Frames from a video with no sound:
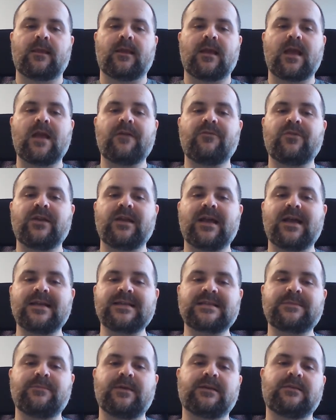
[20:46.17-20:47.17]
Every
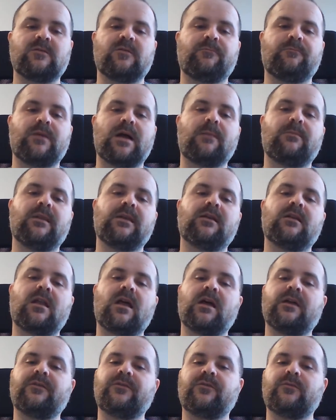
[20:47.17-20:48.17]
aspect of public
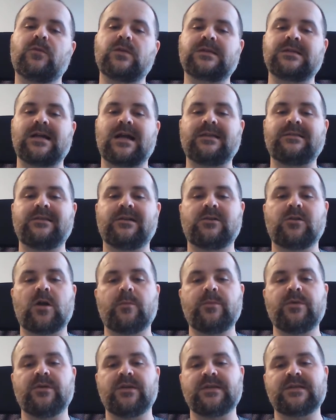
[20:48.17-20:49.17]
life was under
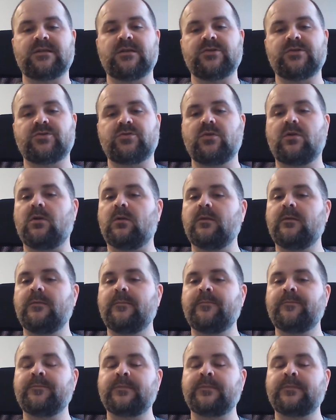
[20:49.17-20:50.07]
communist control,